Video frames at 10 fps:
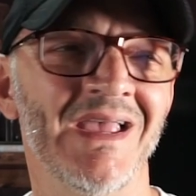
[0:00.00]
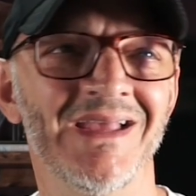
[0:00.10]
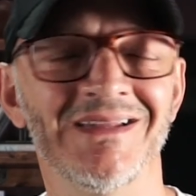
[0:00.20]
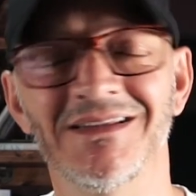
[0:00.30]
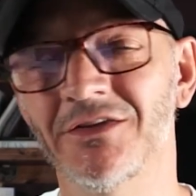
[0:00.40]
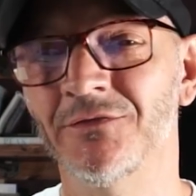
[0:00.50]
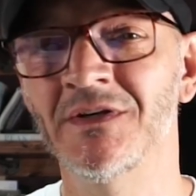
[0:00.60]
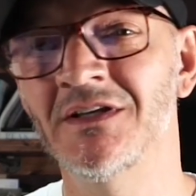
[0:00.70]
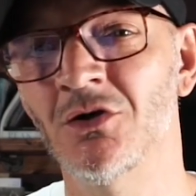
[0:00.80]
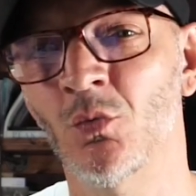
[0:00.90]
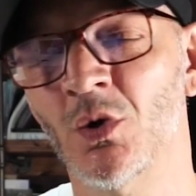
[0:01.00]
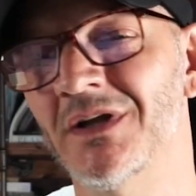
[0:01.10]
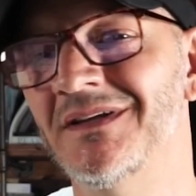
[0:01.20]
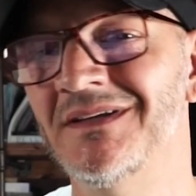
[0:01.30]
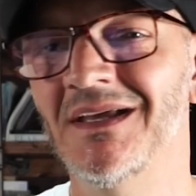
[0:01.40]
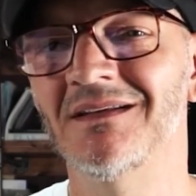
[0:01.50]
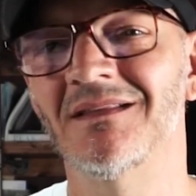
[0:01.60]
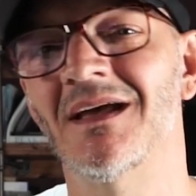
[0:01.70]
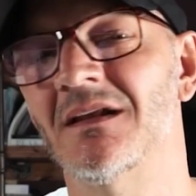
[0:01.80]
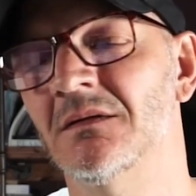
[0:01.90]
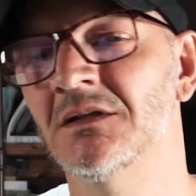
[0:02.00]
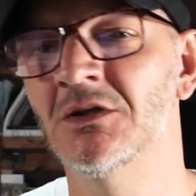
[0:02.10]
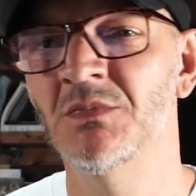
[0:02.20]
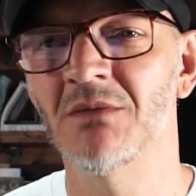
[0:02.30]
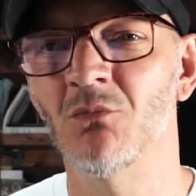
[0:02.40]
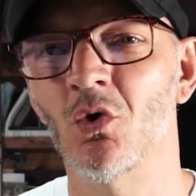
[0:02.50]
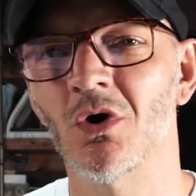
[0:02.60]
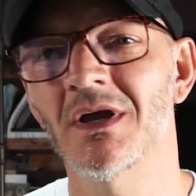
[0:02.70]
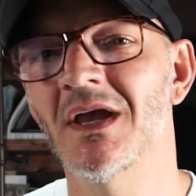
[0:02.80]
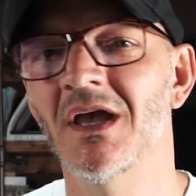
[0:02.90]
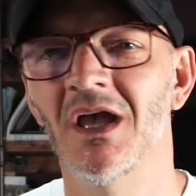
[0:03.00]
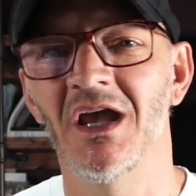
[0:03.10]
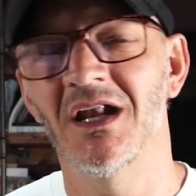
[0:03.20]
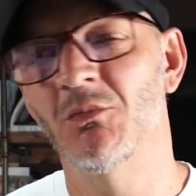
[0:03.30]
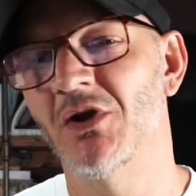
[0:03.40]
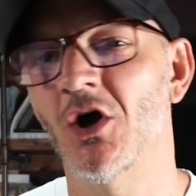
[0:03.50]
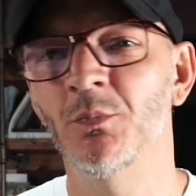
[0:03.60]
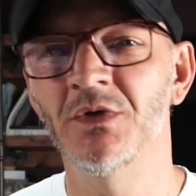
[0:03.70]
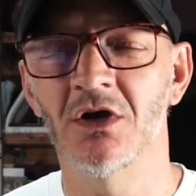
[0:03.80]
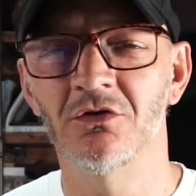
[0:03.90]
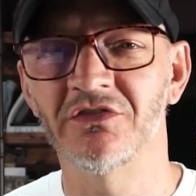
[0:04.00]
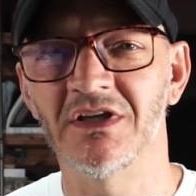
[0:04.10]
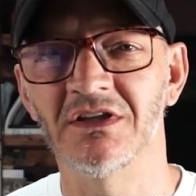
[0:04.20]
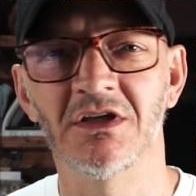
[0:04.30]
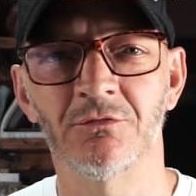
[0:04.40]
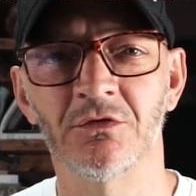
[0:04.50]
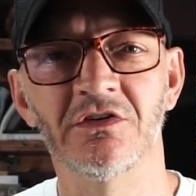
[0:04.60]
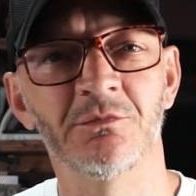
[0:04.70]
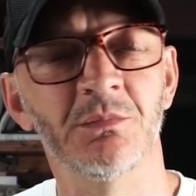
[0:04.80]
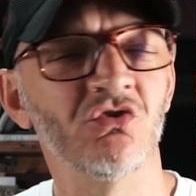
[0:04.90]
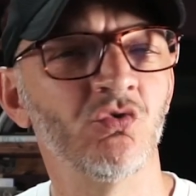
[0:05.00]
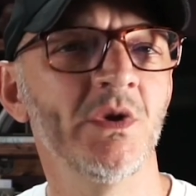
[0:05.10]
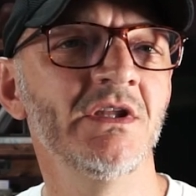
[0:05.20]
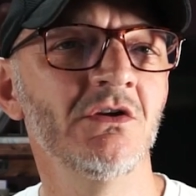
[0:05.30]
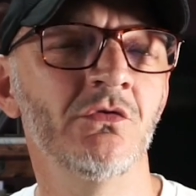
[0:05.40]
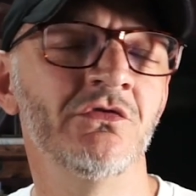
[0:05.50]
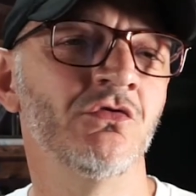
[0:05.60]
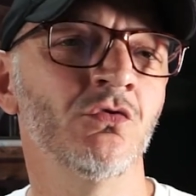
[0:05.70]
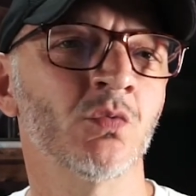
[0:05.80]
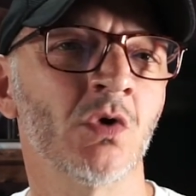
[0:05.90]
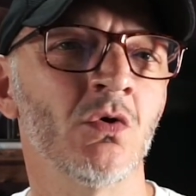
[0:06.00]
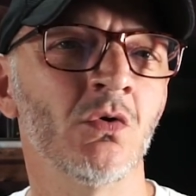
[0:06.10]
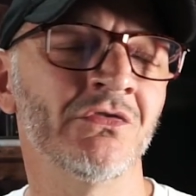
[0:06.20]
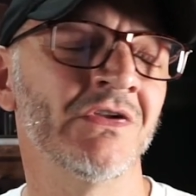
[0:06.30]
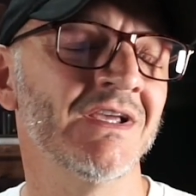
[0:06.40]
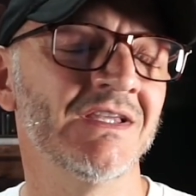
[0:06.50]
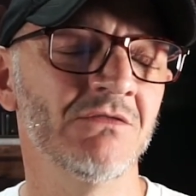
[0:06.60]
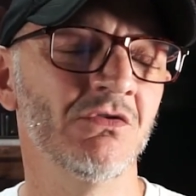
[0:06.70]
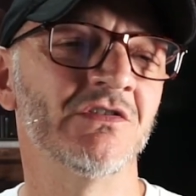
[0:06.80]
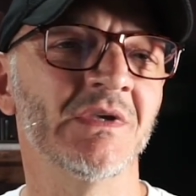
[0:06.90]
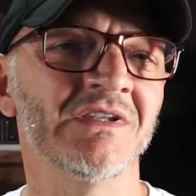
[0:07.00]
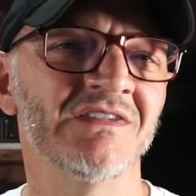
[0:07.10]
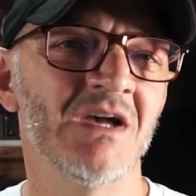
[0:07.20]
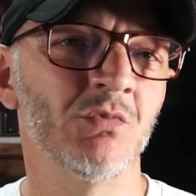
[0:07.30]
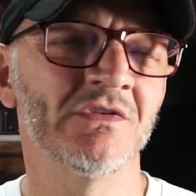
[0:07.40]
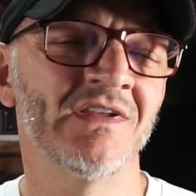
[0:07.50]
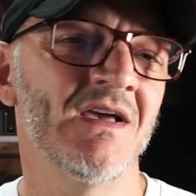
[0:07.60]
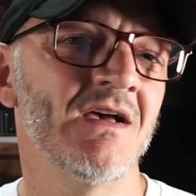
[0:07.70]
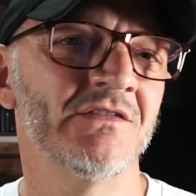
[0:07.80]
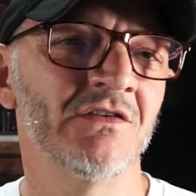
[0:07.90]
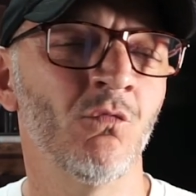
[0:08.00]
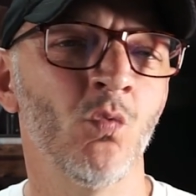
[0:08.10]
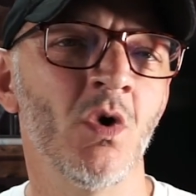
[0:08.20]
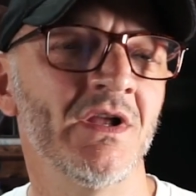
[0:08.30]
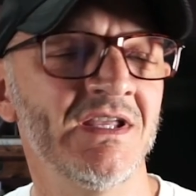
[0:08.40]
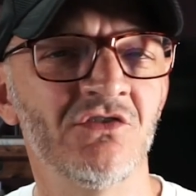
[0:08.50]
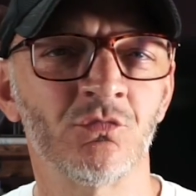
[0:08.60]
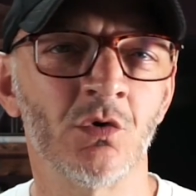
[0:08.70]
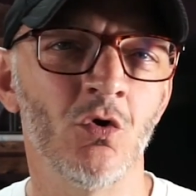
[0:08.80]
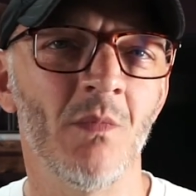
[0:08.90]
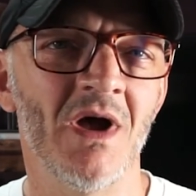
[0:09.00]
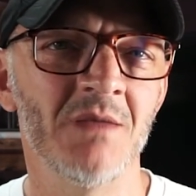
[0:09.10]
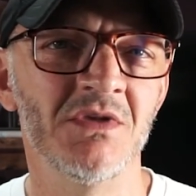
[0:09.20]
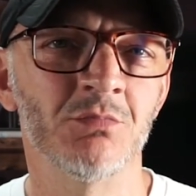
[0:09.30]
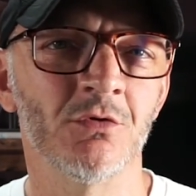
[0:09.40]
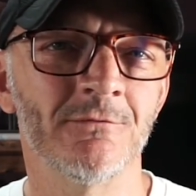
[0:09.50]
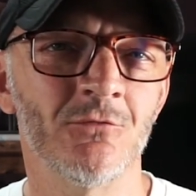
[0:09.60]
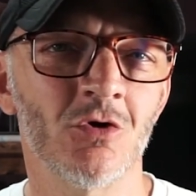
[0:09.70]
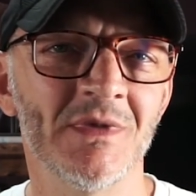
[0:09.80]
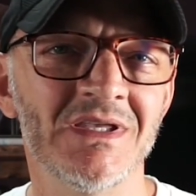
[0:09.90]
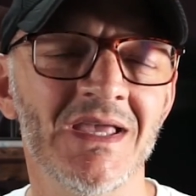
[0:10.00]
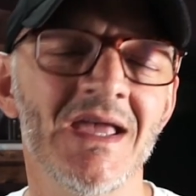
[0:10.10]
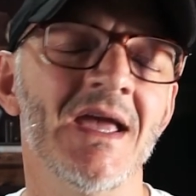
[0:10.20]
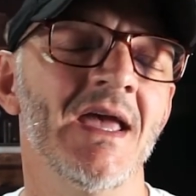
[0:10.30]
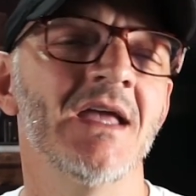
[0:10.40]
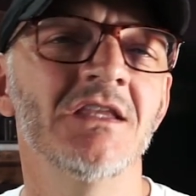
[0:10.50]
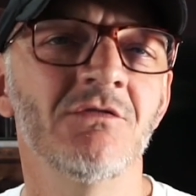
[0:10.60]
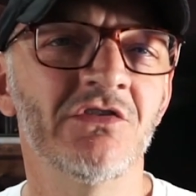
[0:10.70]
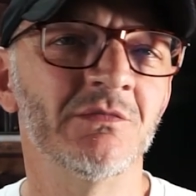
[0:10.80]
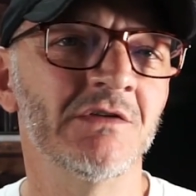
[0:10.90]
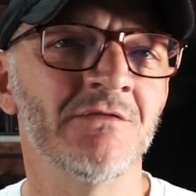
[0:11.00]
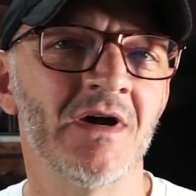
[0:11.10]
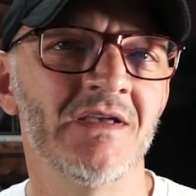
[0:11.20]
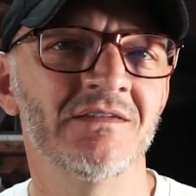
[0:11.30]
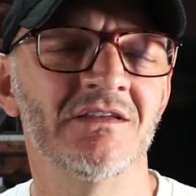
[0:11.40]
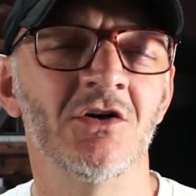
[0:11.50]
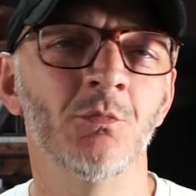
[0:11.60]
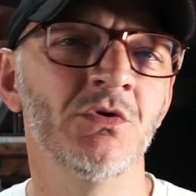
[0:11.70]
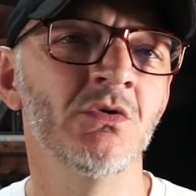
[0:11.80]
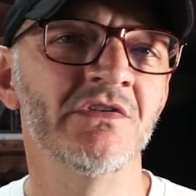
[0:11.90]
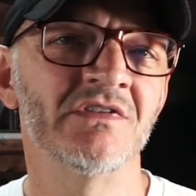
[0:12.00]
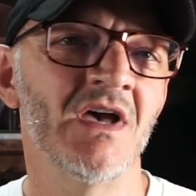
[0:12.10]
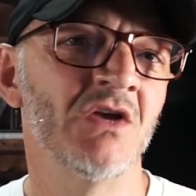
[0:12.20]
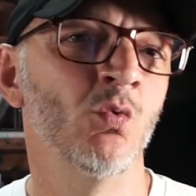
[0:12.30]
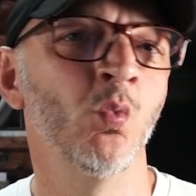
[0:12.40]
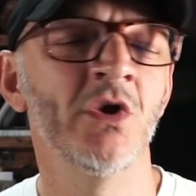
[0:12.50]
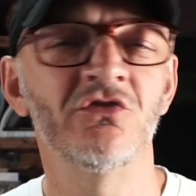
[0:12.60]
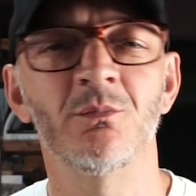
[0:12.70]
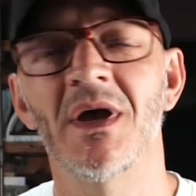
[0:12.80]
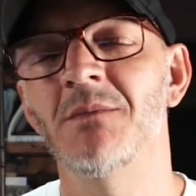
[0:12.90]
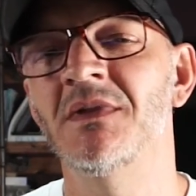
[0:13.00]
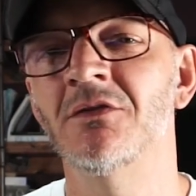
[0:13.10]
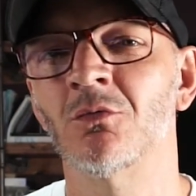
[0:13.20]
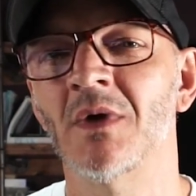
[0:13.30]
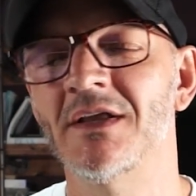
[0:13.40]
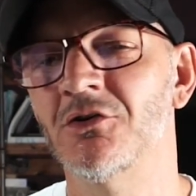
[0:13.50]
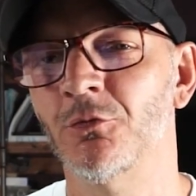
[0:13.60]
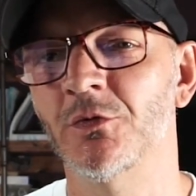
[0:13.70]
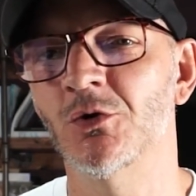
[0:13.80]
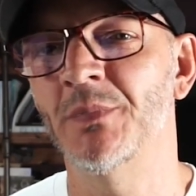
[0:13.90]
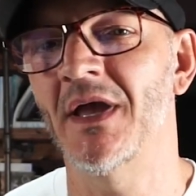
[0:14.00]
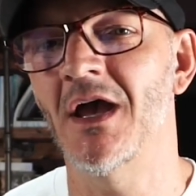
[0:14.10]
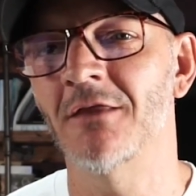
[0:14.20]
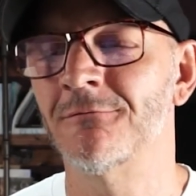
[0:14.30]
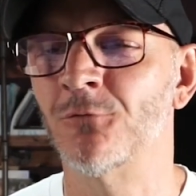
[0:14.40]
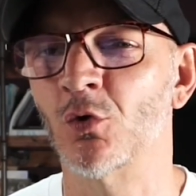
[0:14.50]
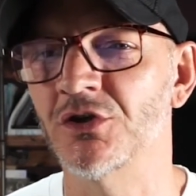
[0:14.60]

and in this video, we're going to dig into that a little bit more, and I'm going to help you understand the differences between those two roles, give you some example tasks of what each role might be performing, and give you some advice to help you decide which might be the right career path for